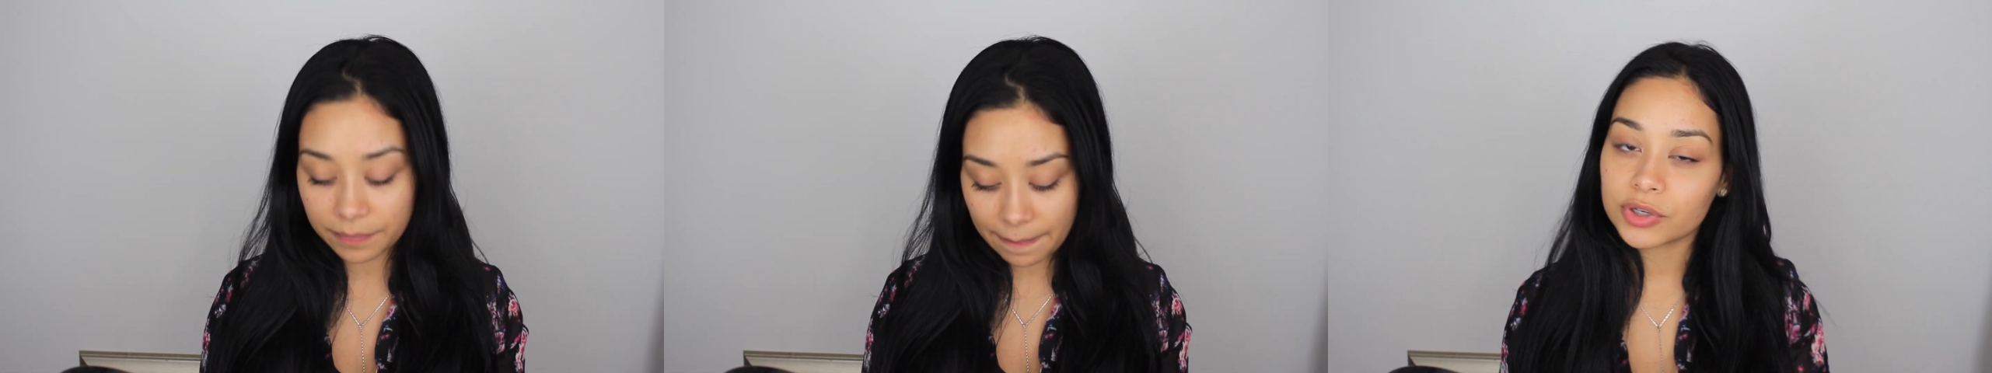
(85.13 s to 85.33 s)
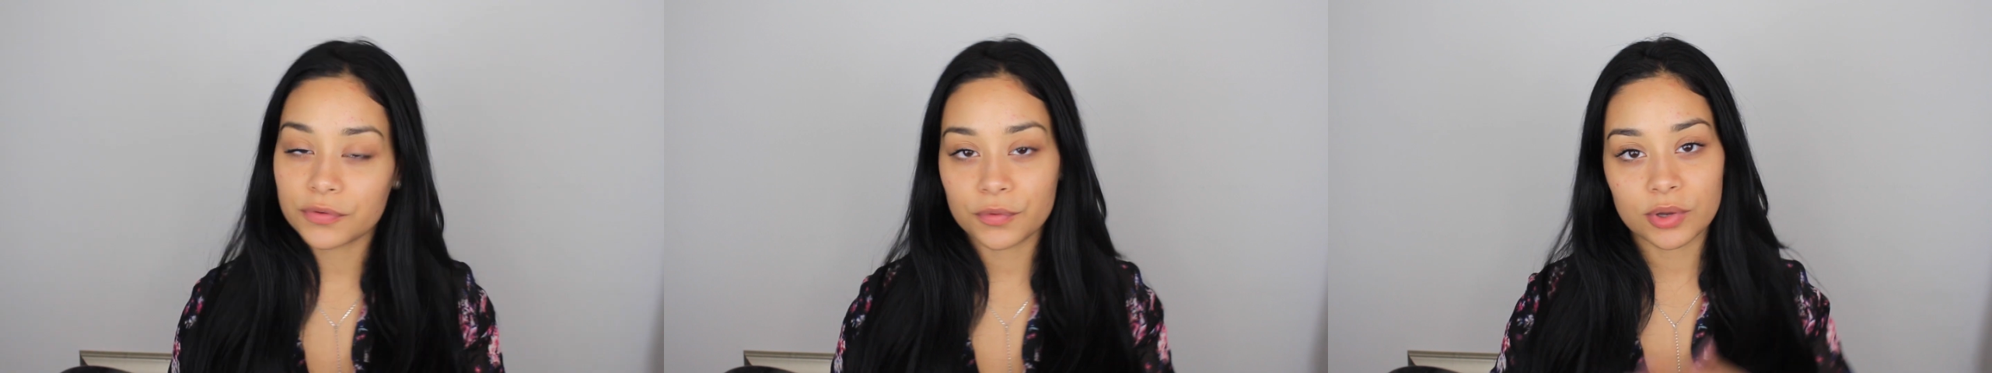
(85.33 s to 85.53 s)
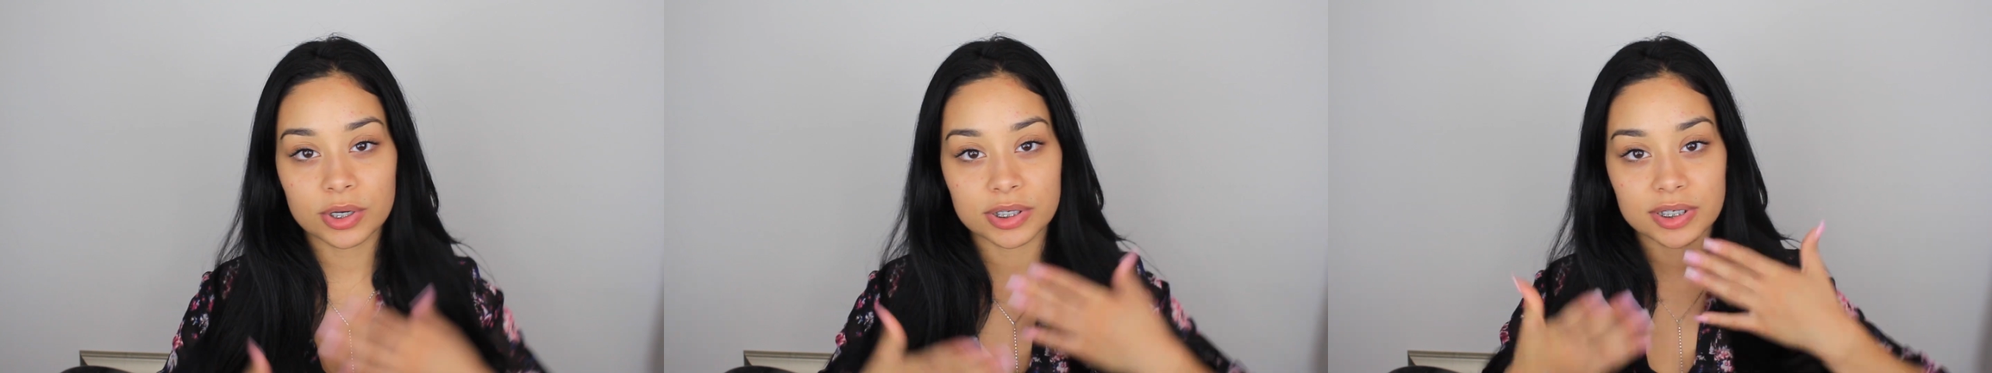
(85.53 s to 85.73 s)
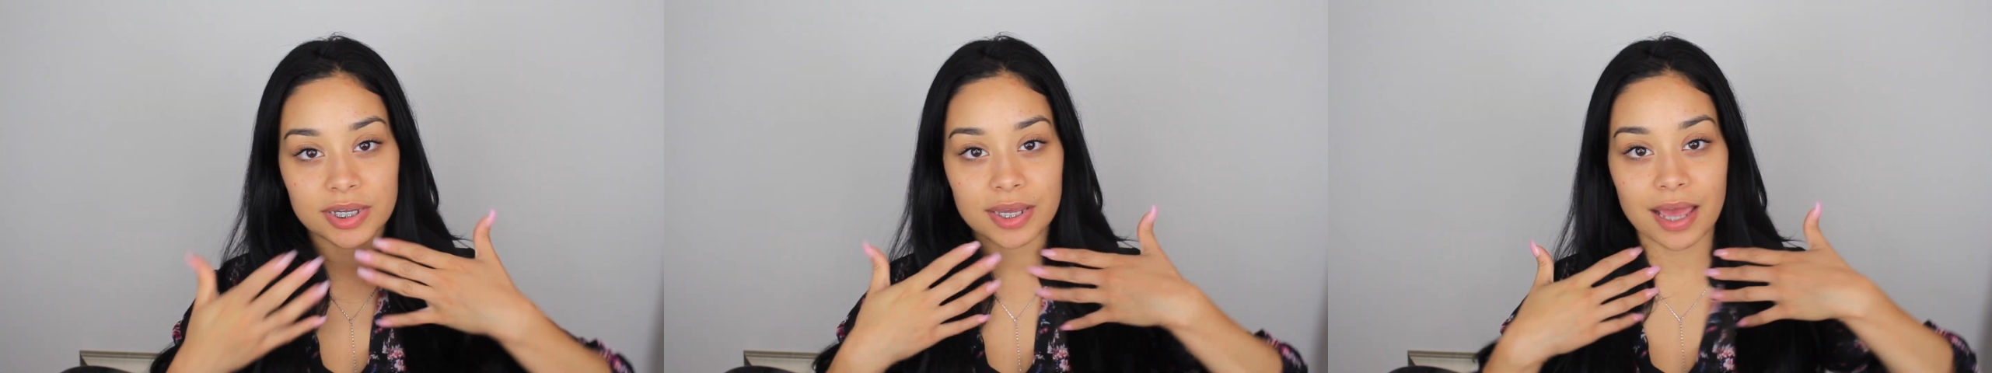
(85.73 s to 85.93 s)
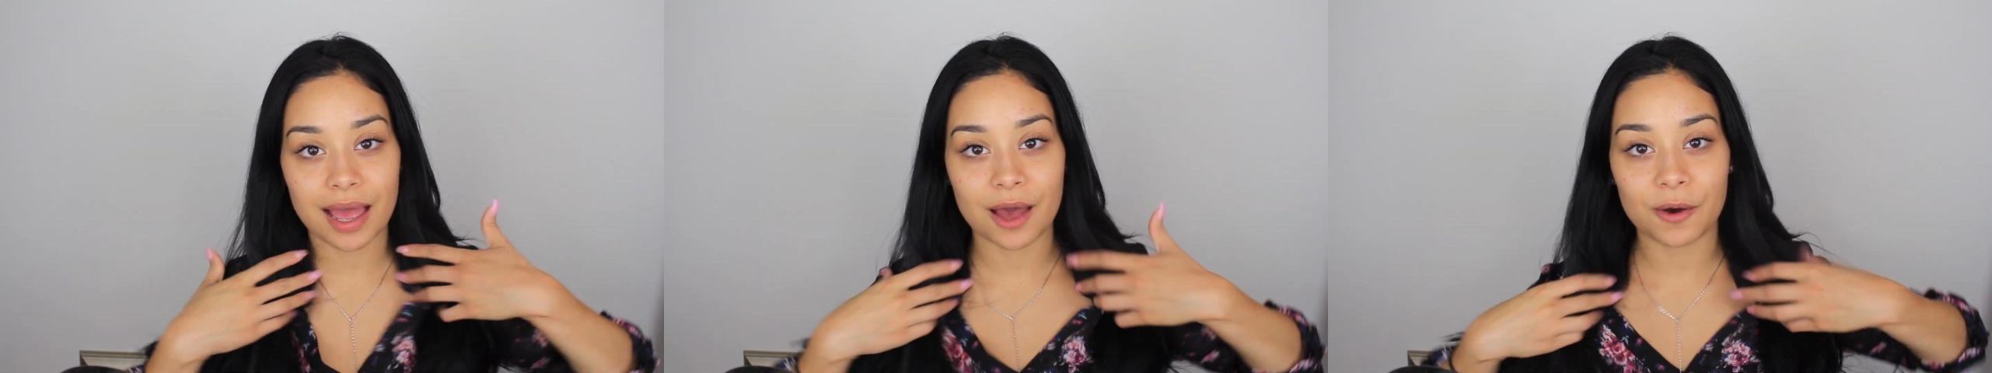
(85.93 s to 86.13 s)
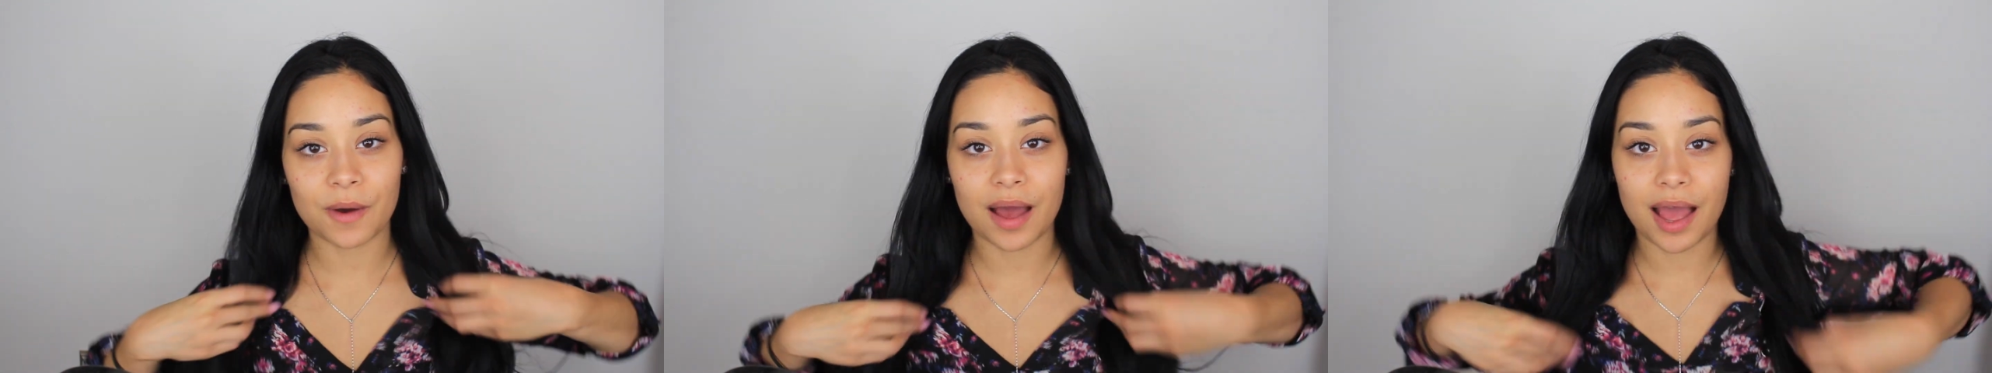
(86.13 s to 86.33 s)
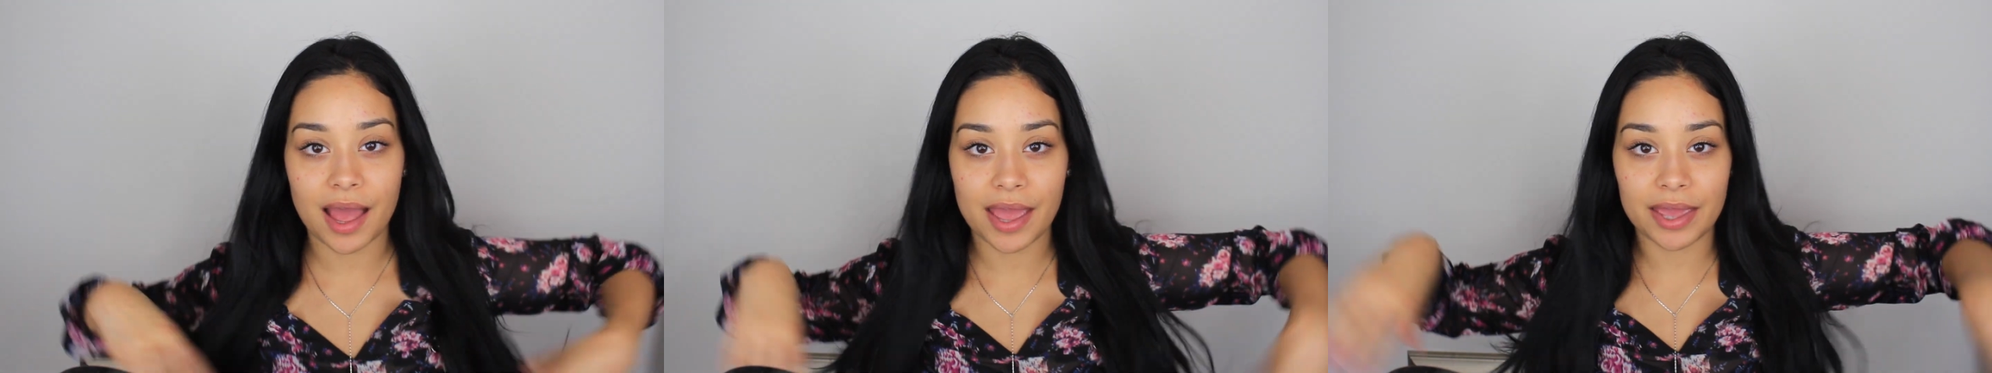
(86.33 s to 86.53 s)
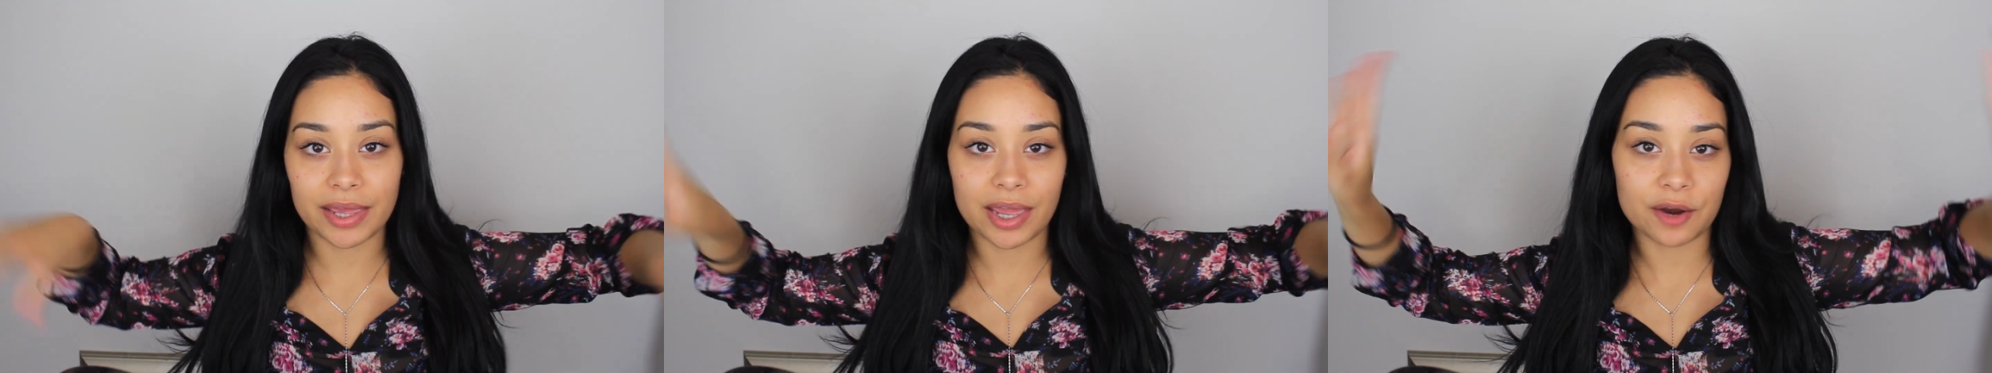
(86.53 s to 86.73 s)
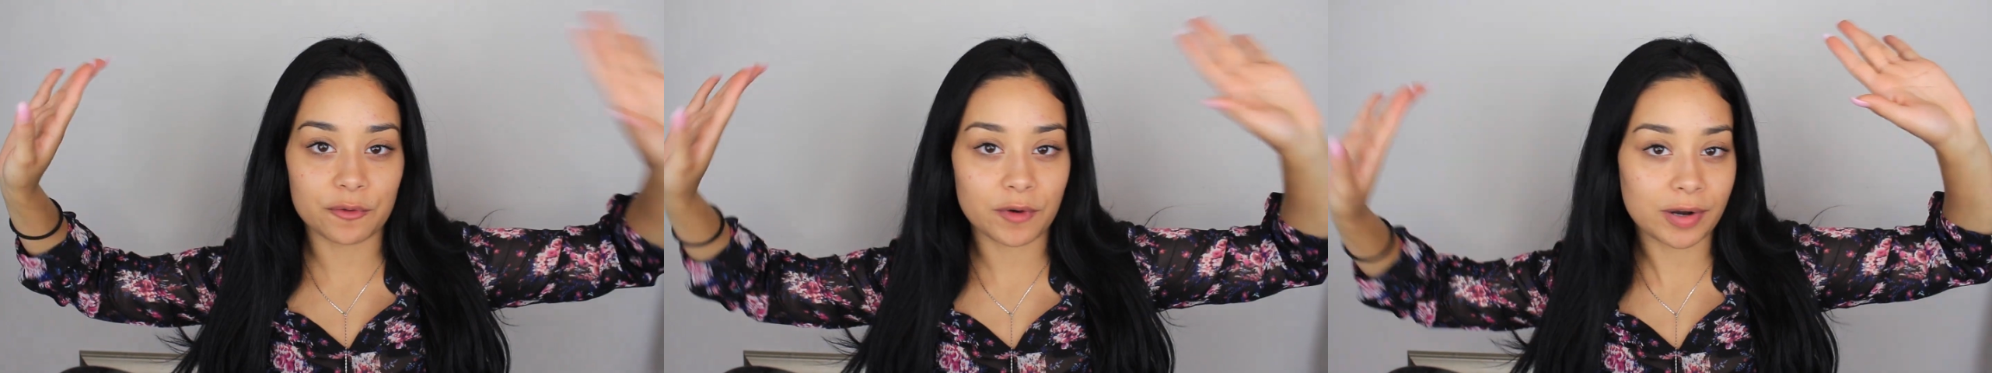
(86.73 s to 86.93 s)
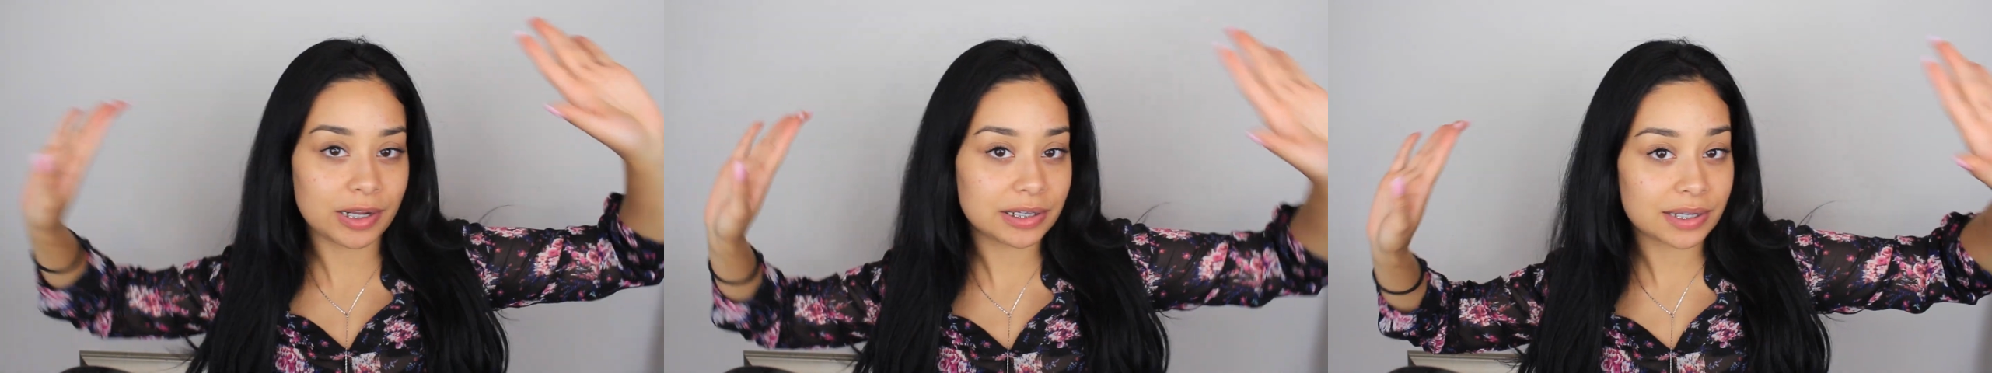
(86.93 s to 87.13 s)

So if you want to see how I get ready